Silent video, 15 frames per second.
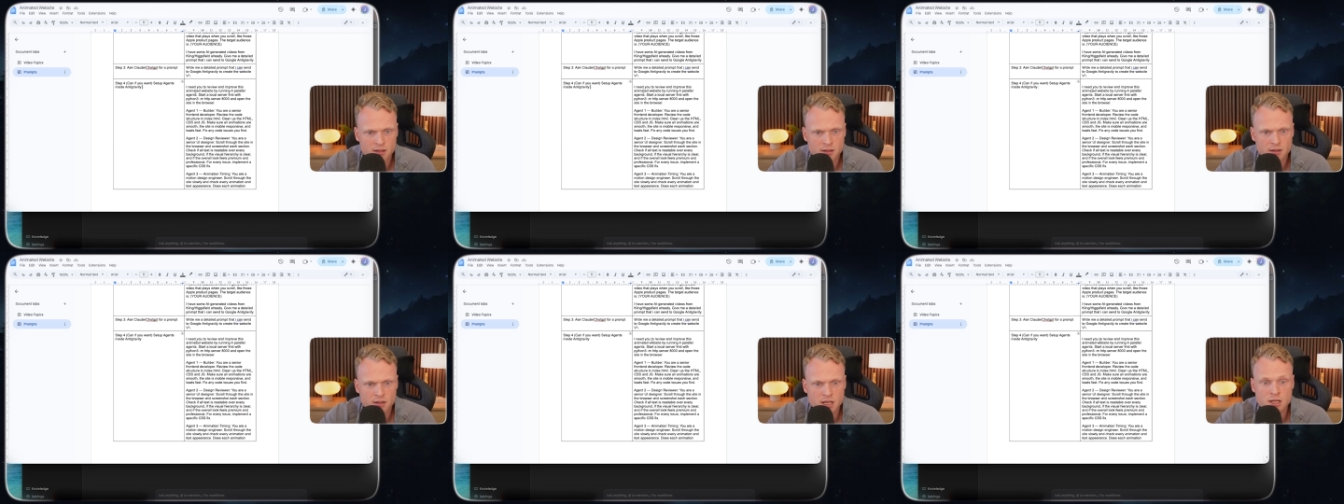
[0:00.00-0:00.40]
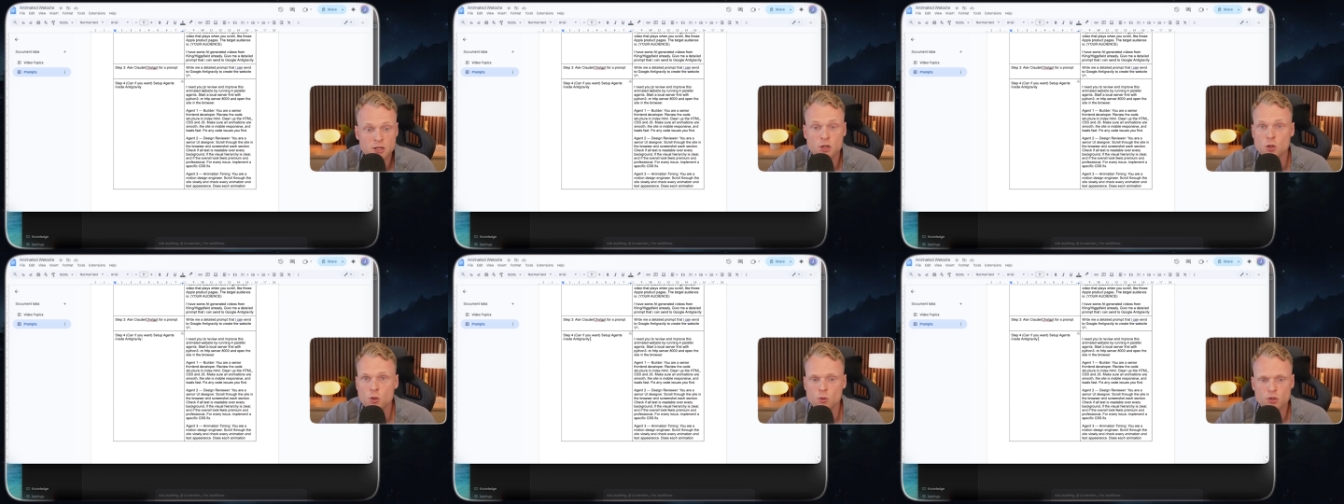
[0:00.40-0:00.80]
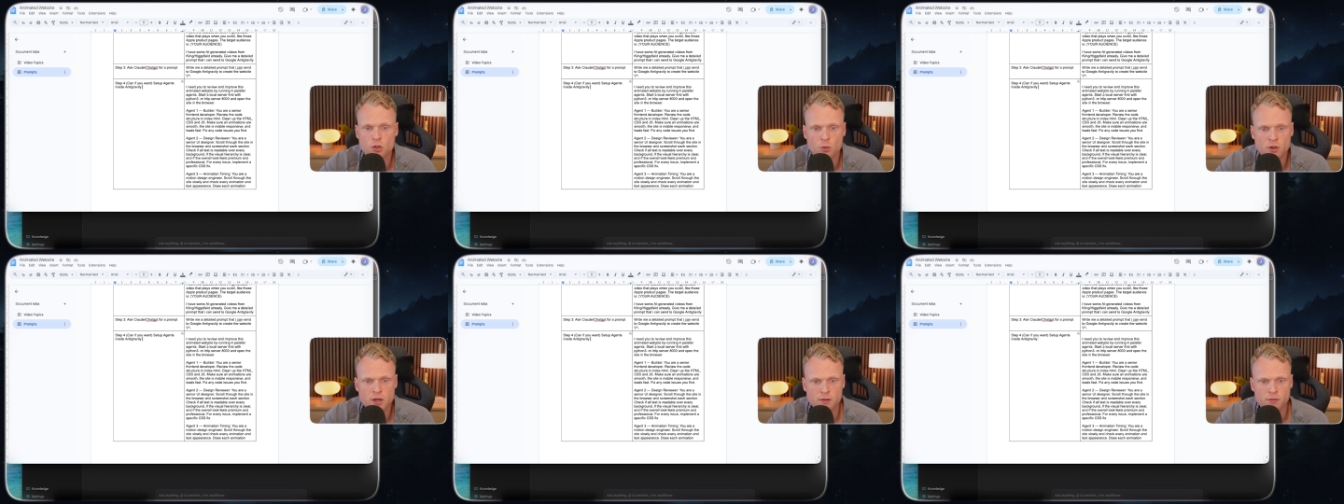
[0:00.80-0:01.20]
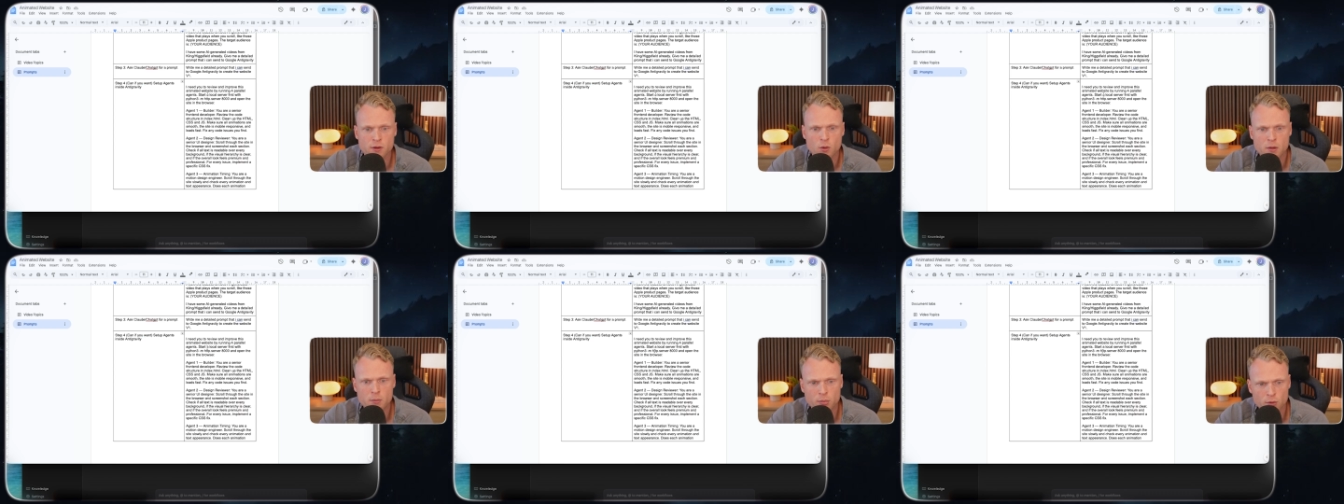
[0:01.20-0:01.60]
need you to review
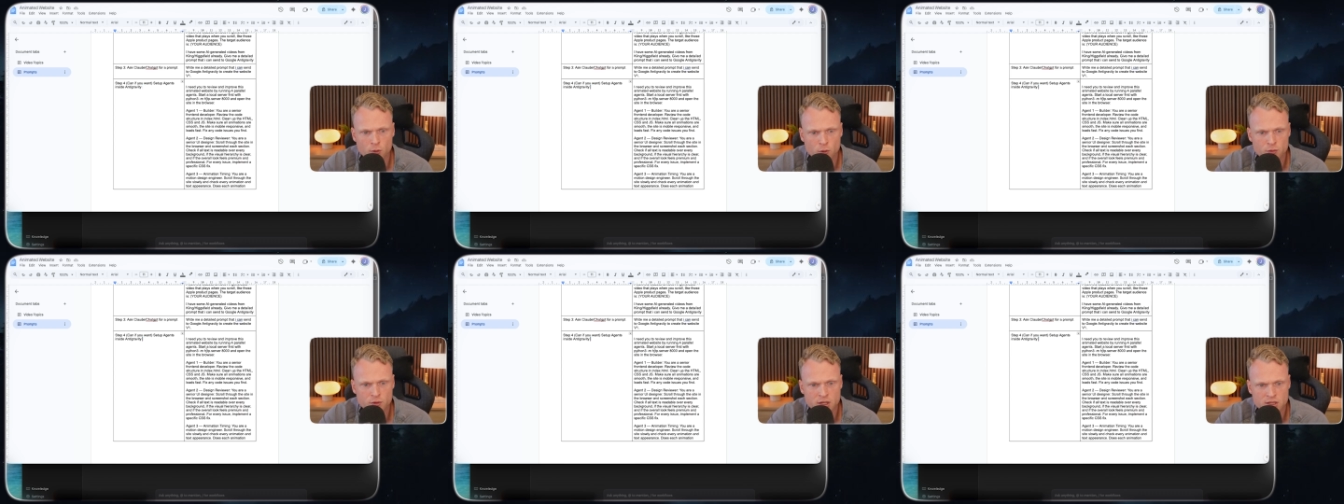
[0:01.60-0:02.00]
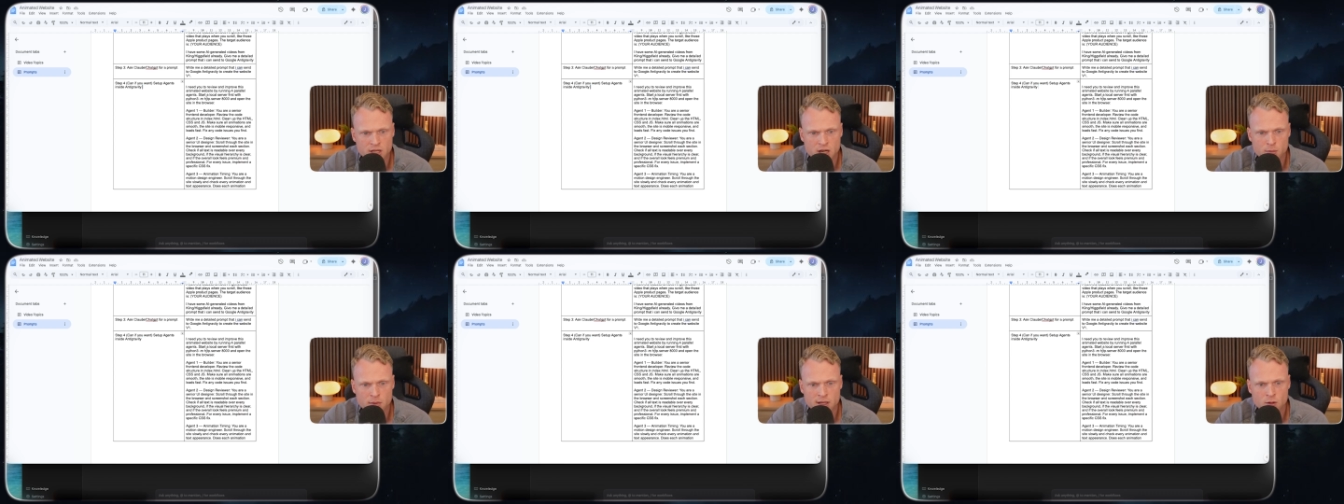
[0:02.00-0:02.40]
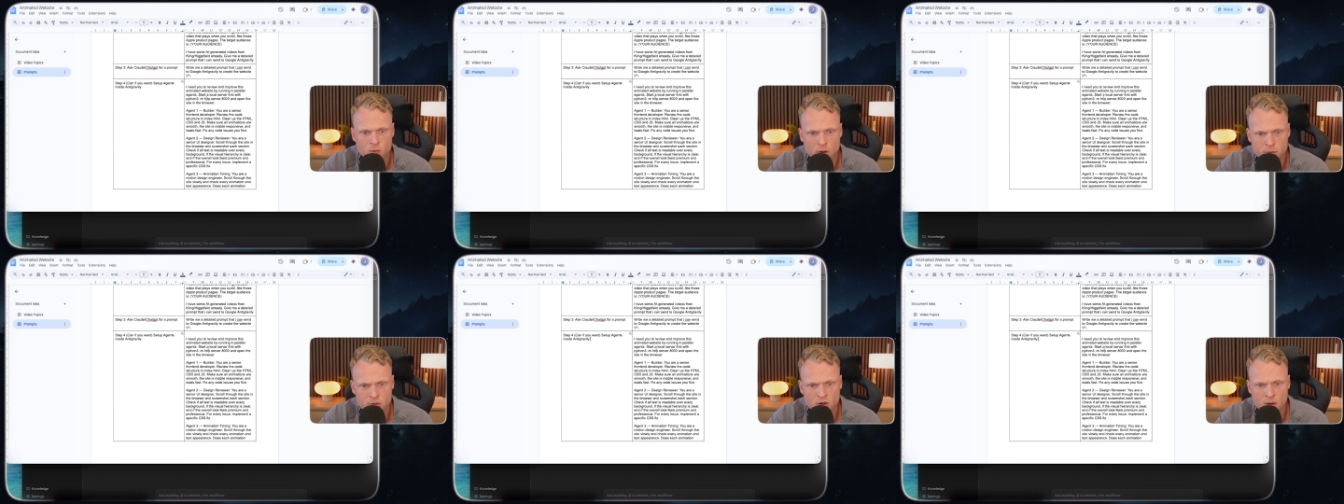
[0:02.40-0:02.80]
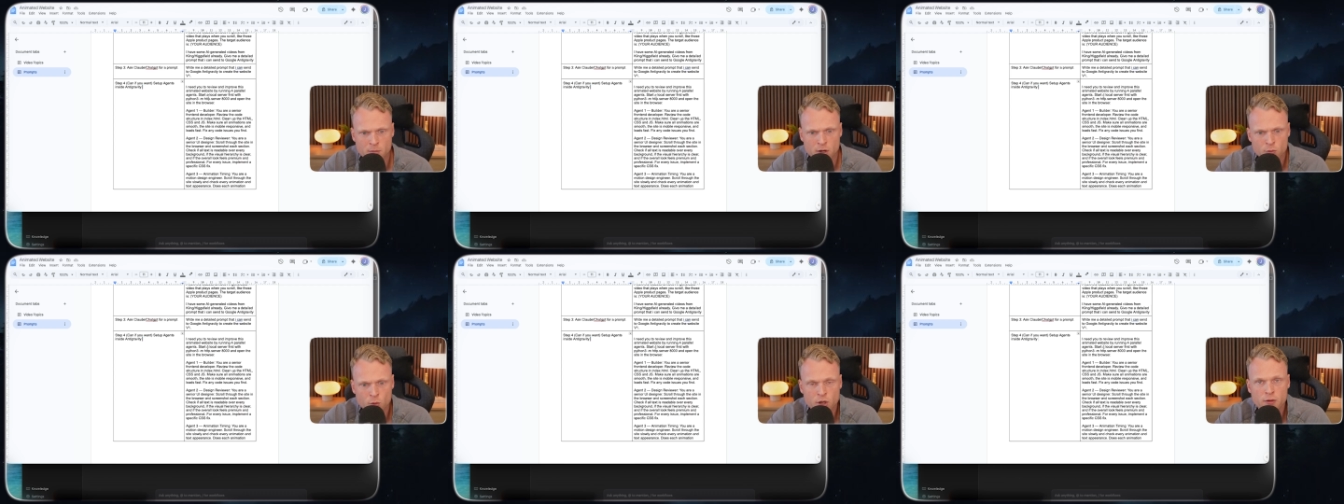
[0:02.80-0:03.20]
and improve this animated website by
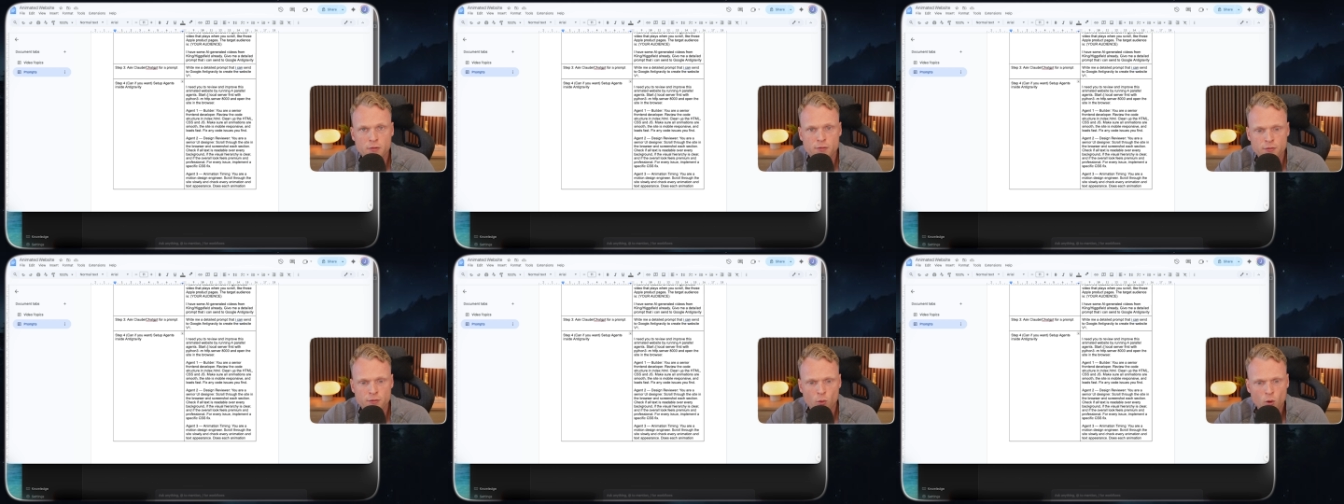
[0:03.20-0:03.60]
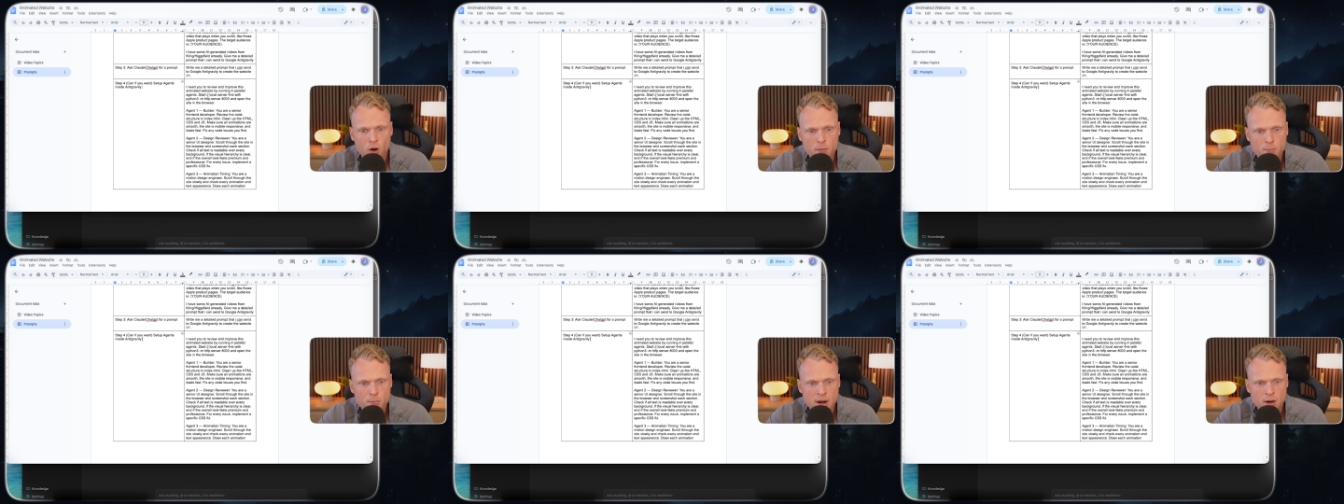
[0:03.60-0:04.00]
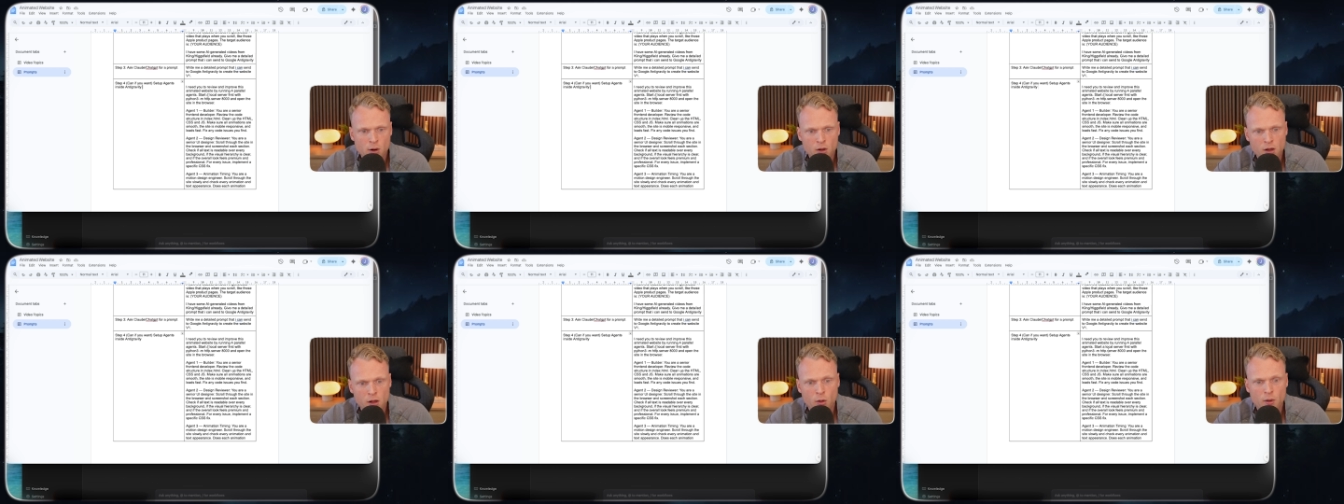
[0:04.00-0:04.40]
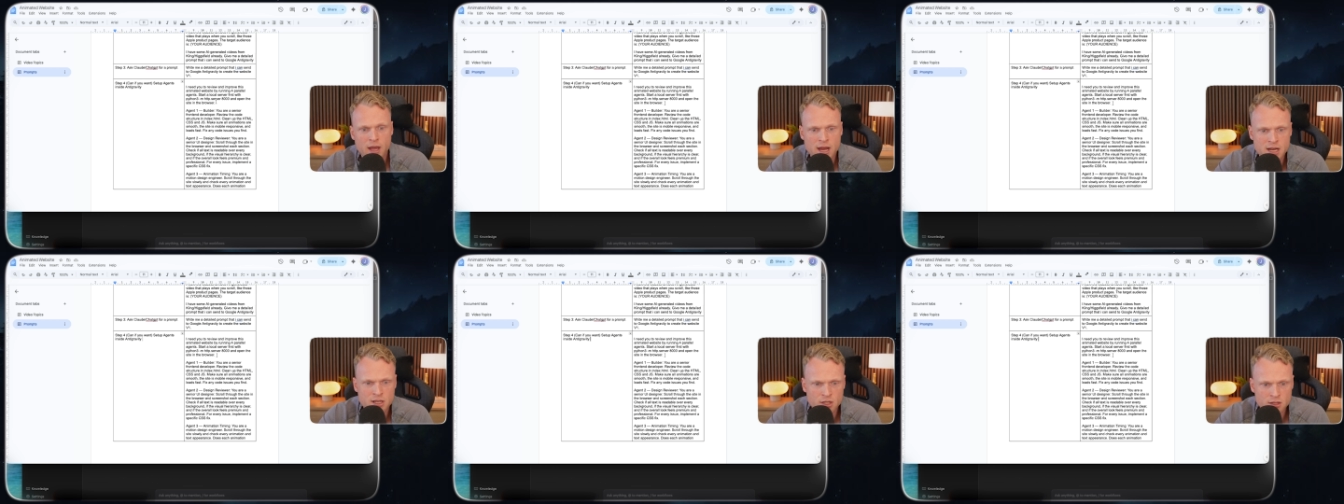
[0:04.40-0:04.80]
running 4 parallel
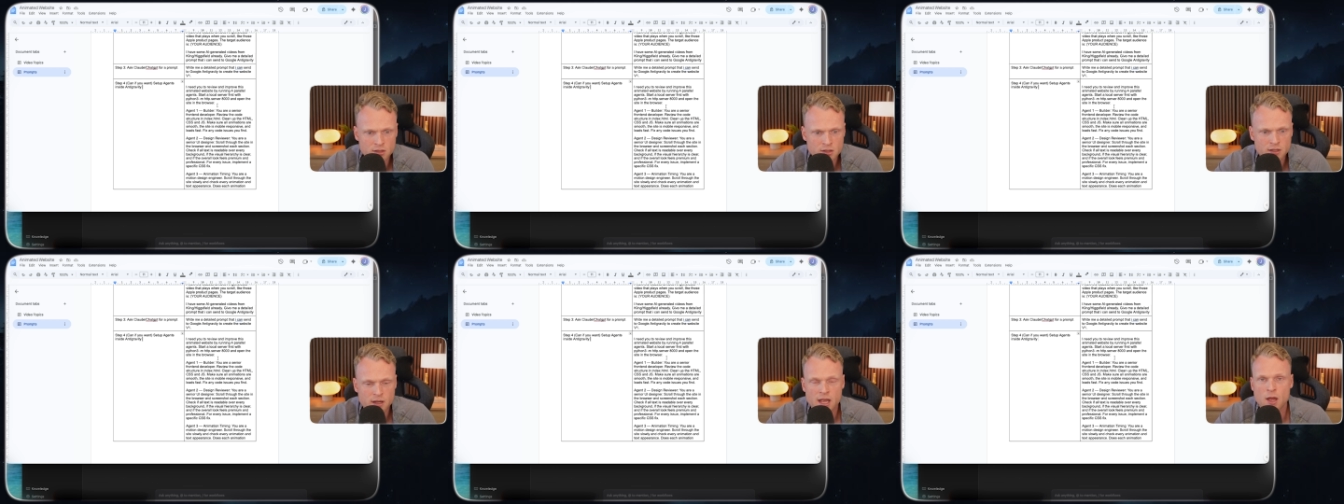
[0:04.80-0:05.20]
agents.